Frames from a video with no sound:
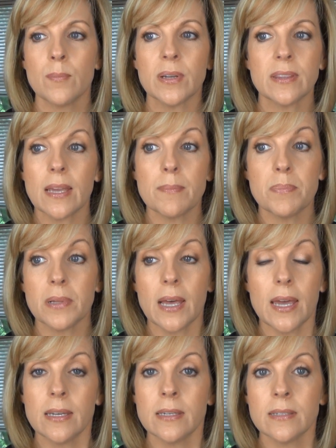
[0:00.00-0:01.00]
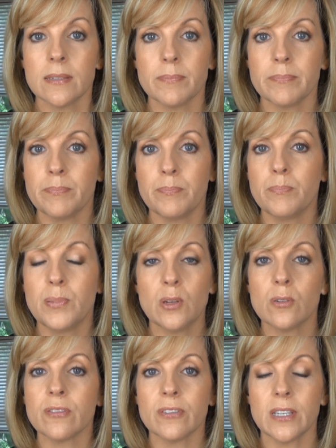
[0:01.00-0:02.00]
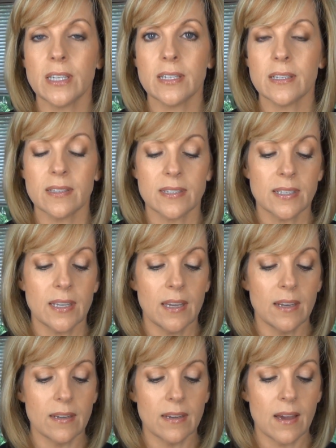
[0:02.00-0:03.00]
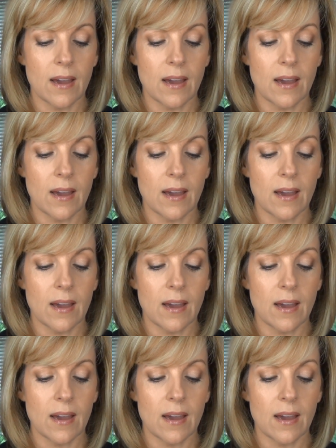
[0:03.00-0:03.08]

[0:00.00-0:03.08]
but they blend beautifully into the skin.